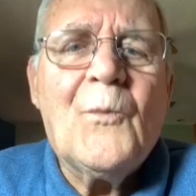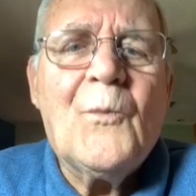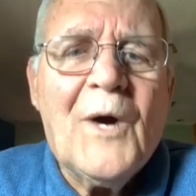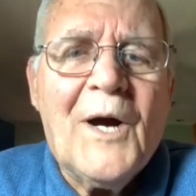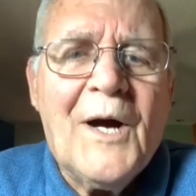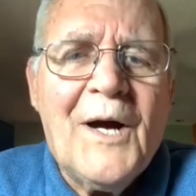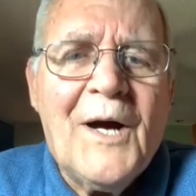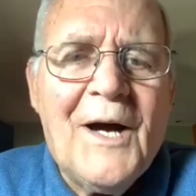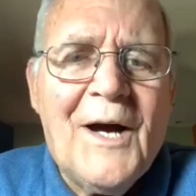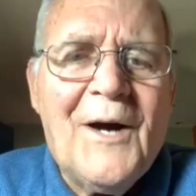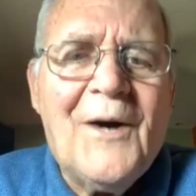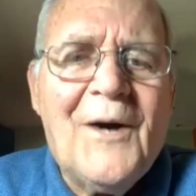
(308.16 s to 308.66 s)

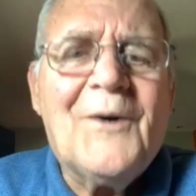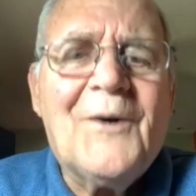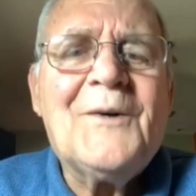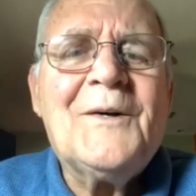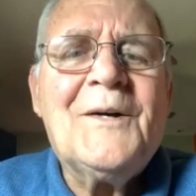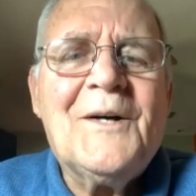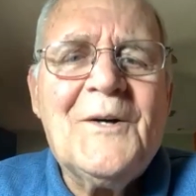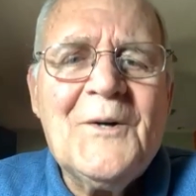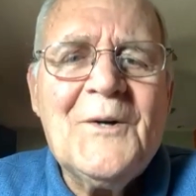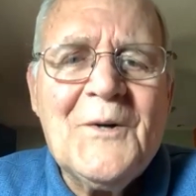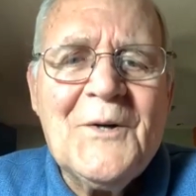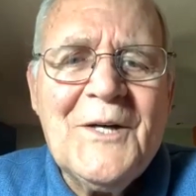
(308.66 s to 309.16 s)
wow.
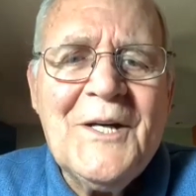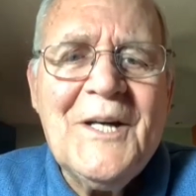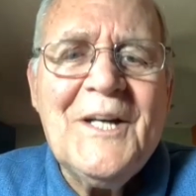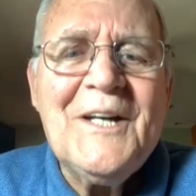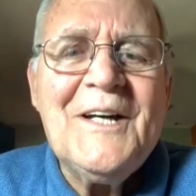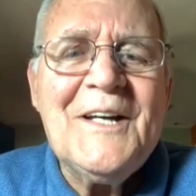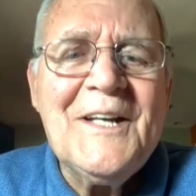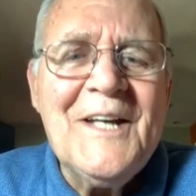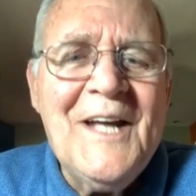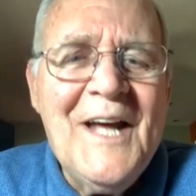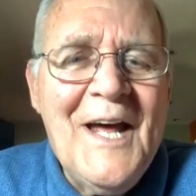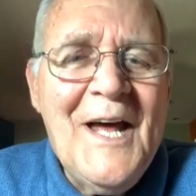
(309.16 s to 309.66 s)

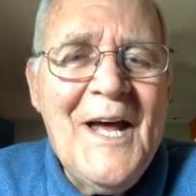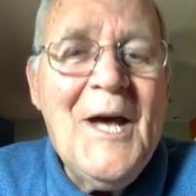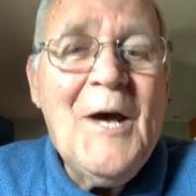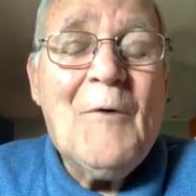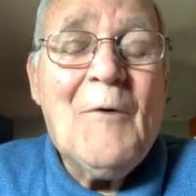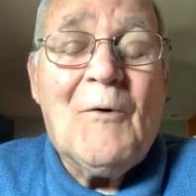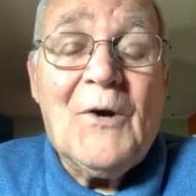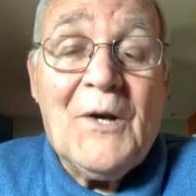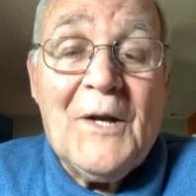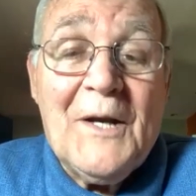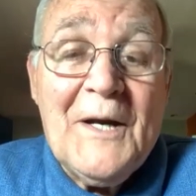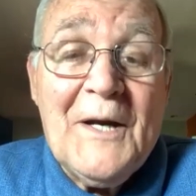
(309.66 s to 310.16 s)
Okay.
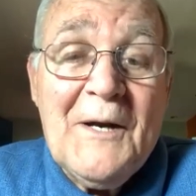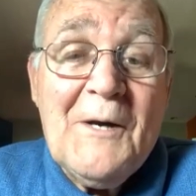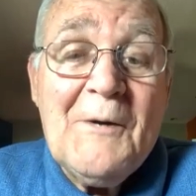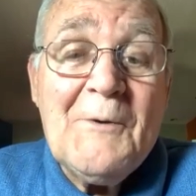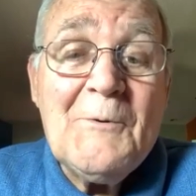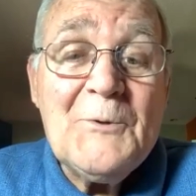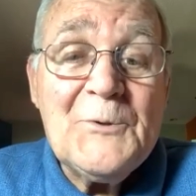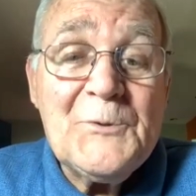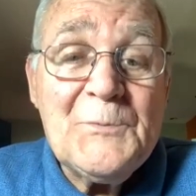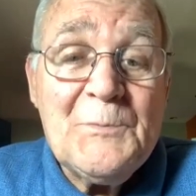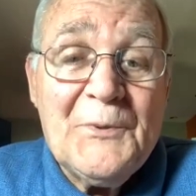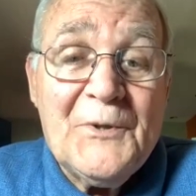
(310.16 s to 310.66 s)
Well,
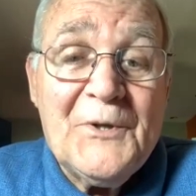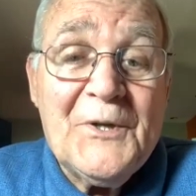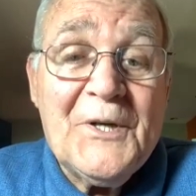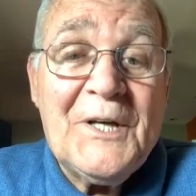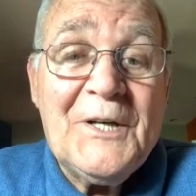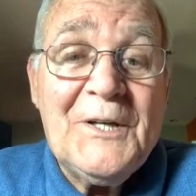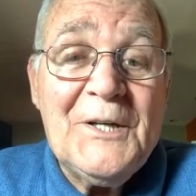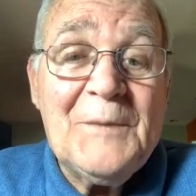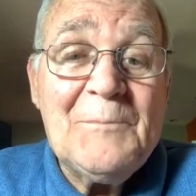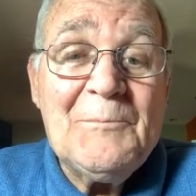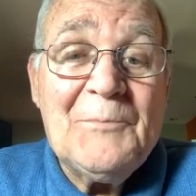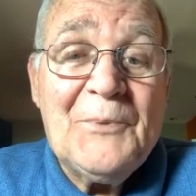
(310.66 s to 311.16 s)
Larry was a pretty
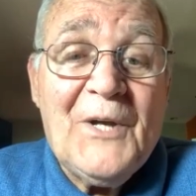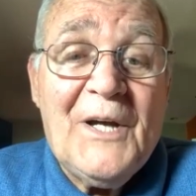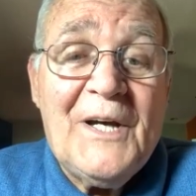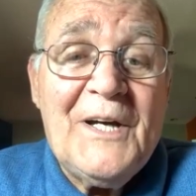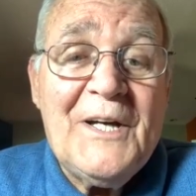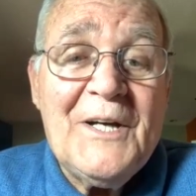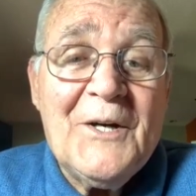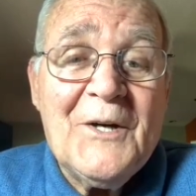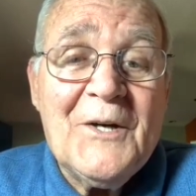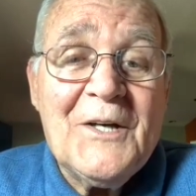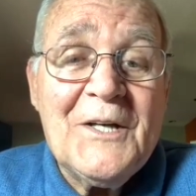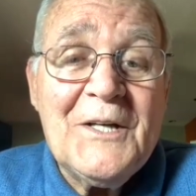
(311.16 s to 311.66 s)
good
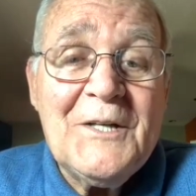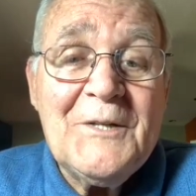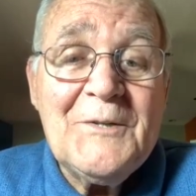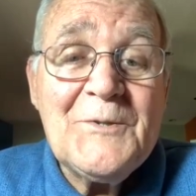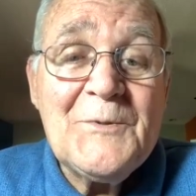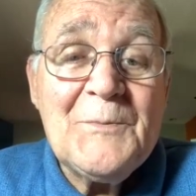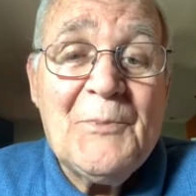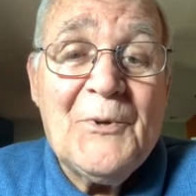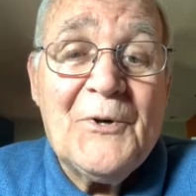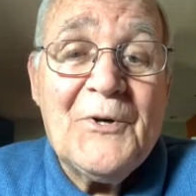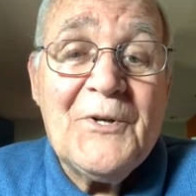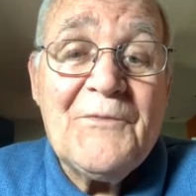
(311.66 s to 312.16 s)
player. He
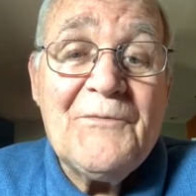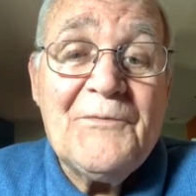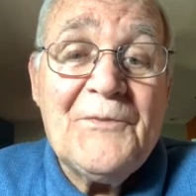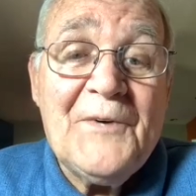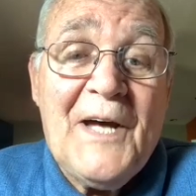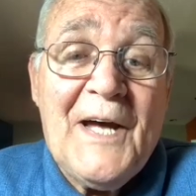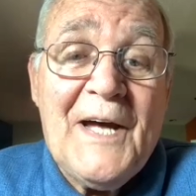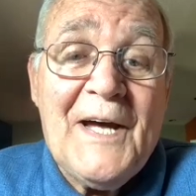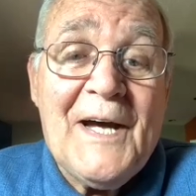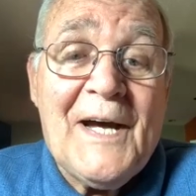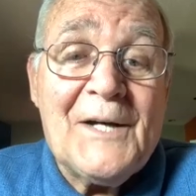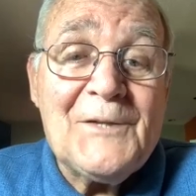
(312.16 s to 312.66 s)
was pretty
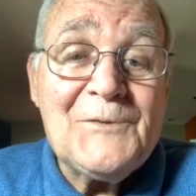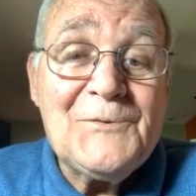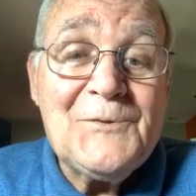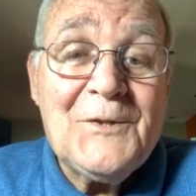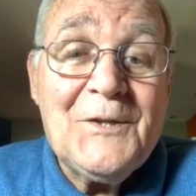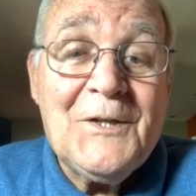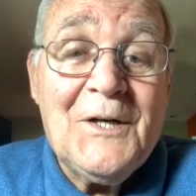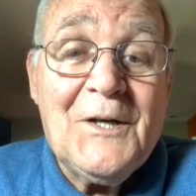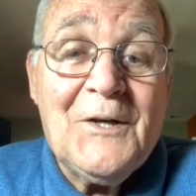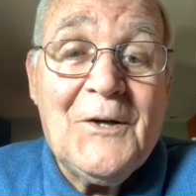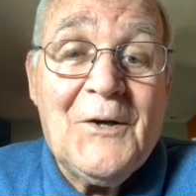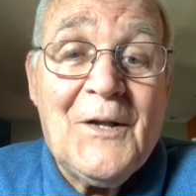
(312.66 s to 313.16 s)
fast.
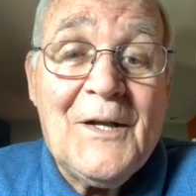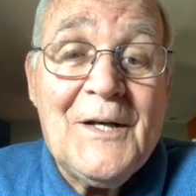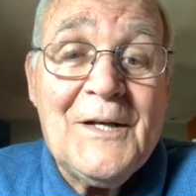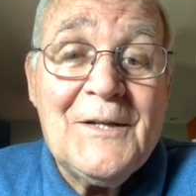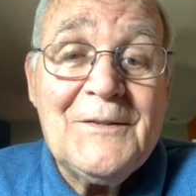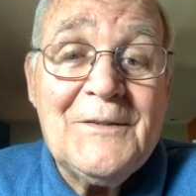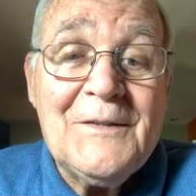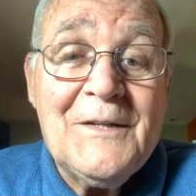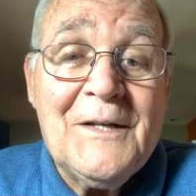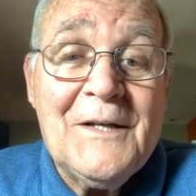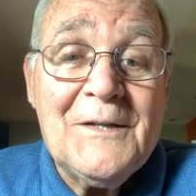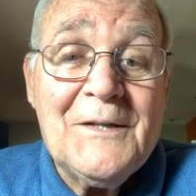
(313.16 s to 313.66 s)

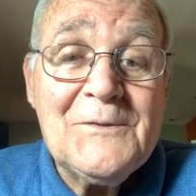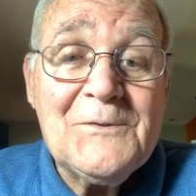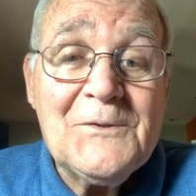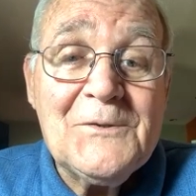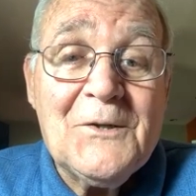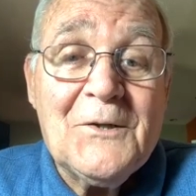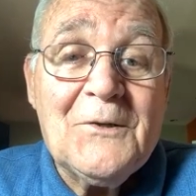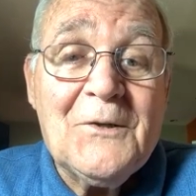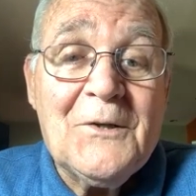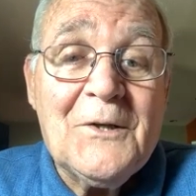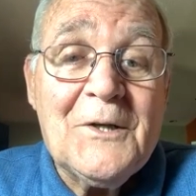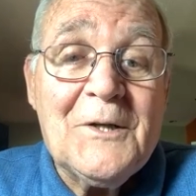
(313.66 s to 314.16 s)
That
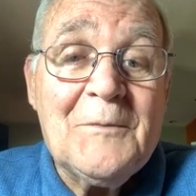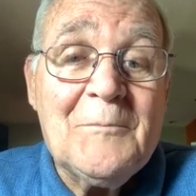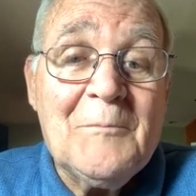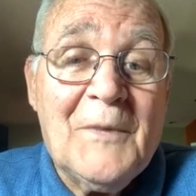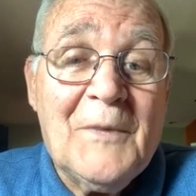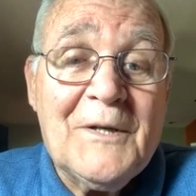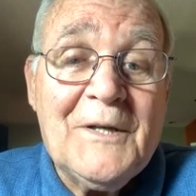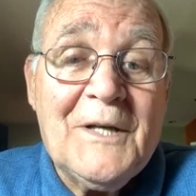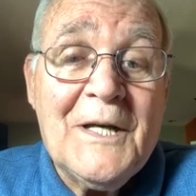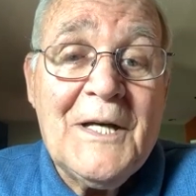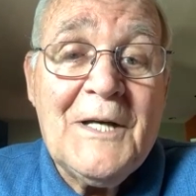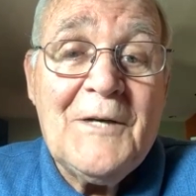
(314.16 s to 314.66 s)
certainly
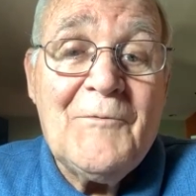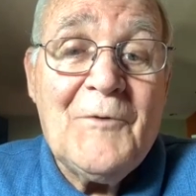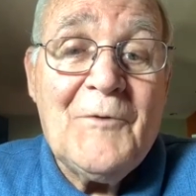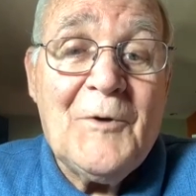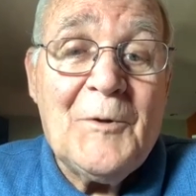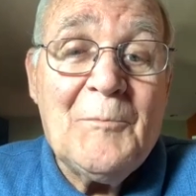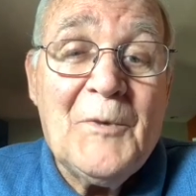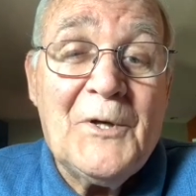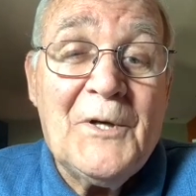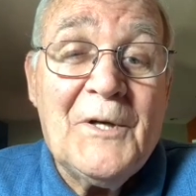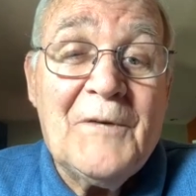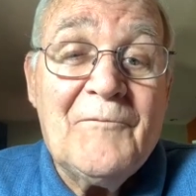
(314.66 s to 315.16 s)
gave
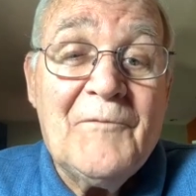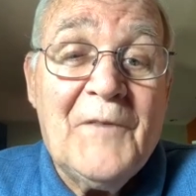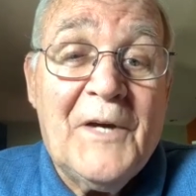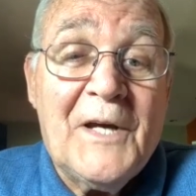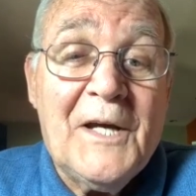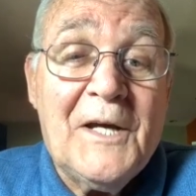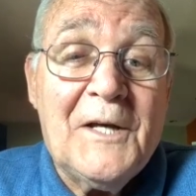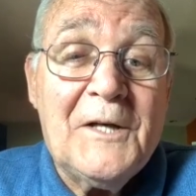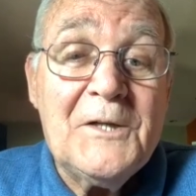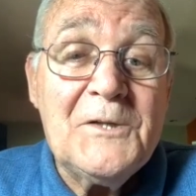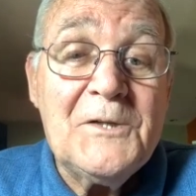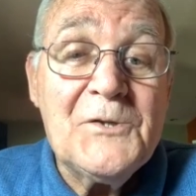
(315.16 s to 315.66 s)
him an
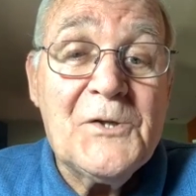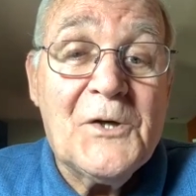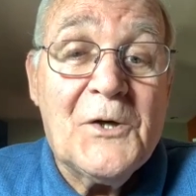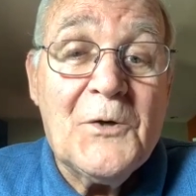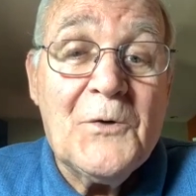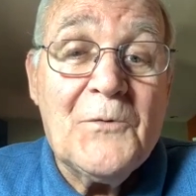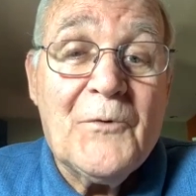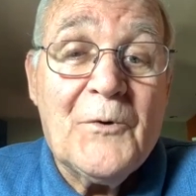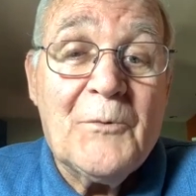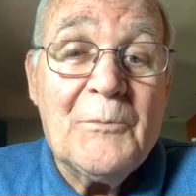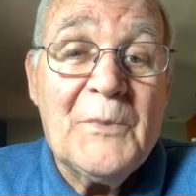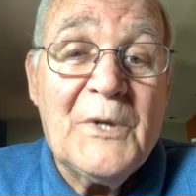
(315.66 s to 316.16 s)
advantage
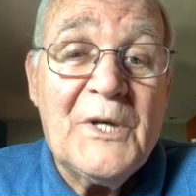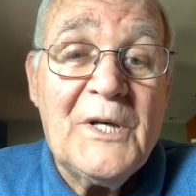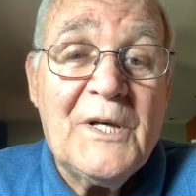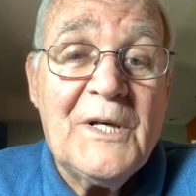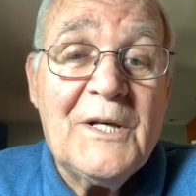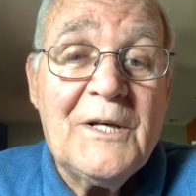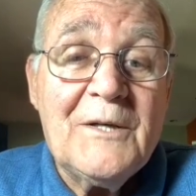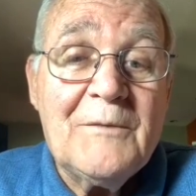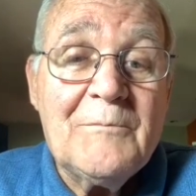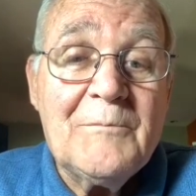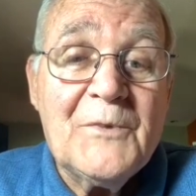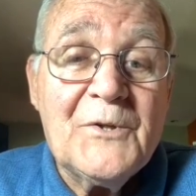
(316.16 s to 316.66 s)
over
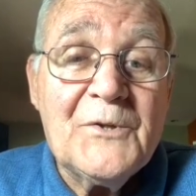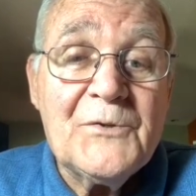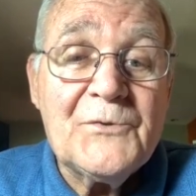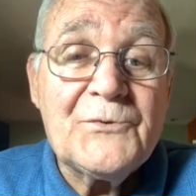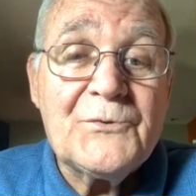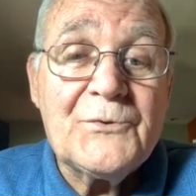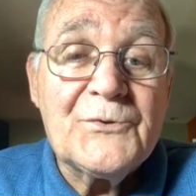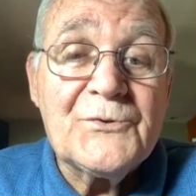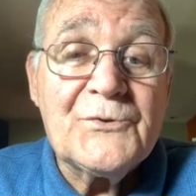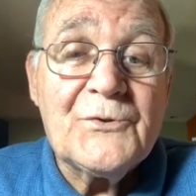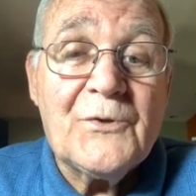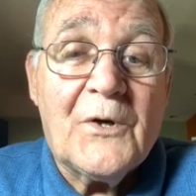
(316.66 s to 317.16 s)
me,
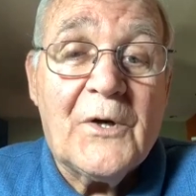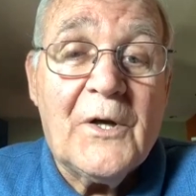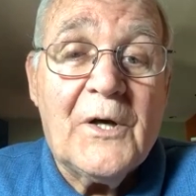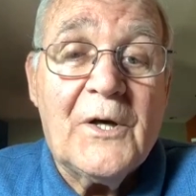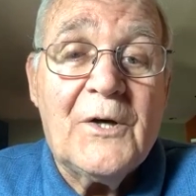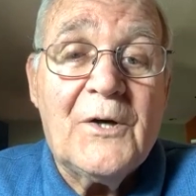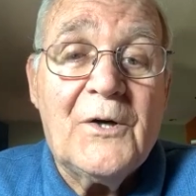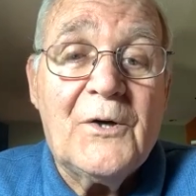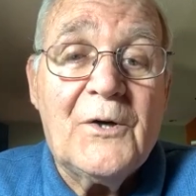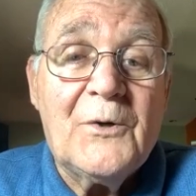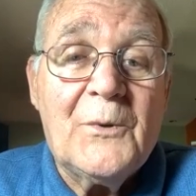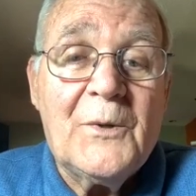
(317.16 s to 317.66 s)
Mr.
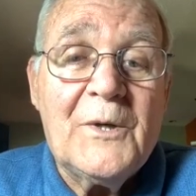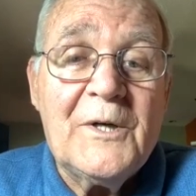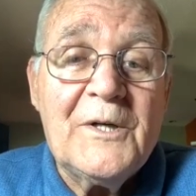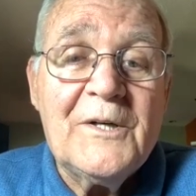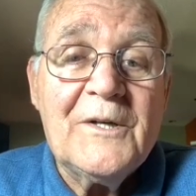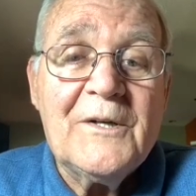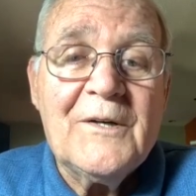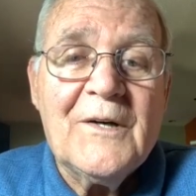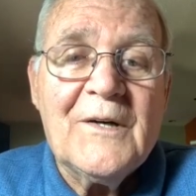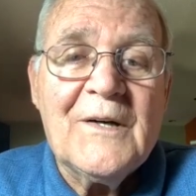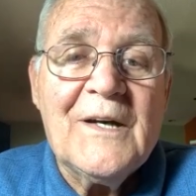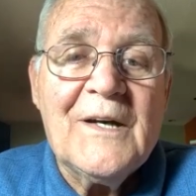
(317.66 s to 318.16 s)
Slow
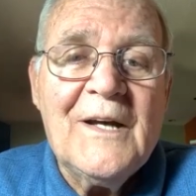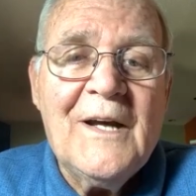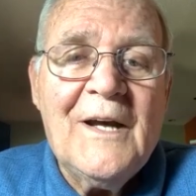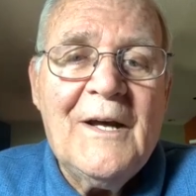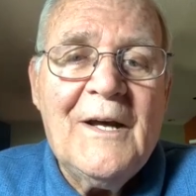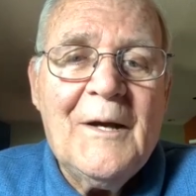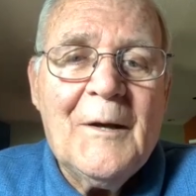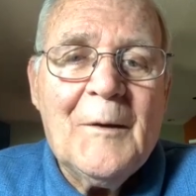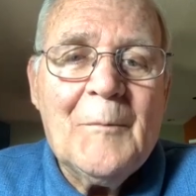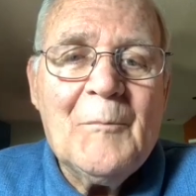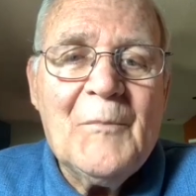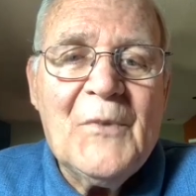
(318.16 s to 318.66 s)
here.
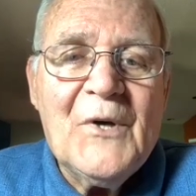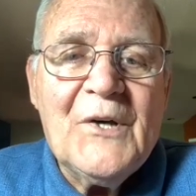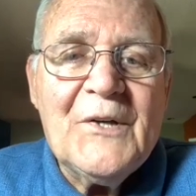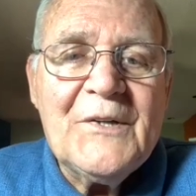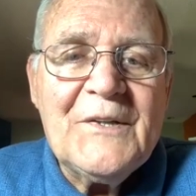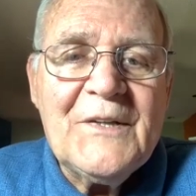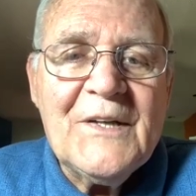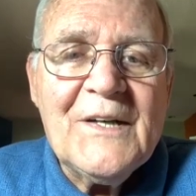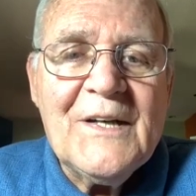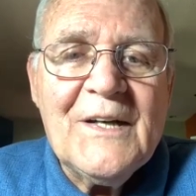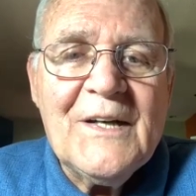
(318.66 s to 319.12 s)
But